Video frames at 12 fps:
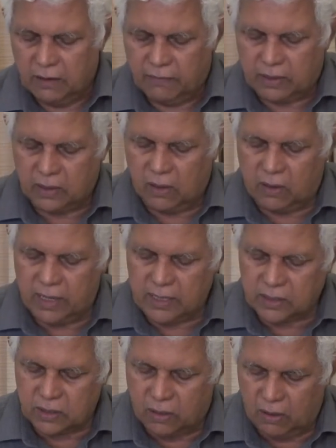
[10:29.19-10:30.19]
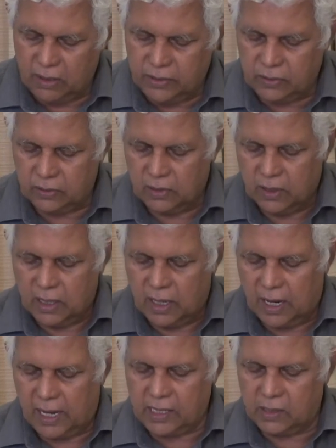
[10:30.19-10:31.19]
For the Lord has called you,
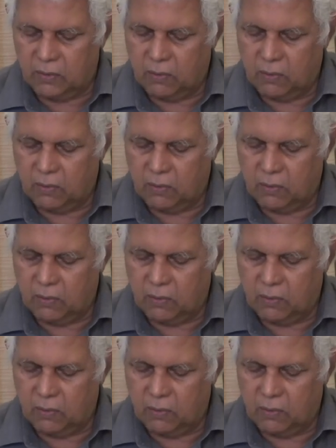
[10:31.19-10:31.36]
like a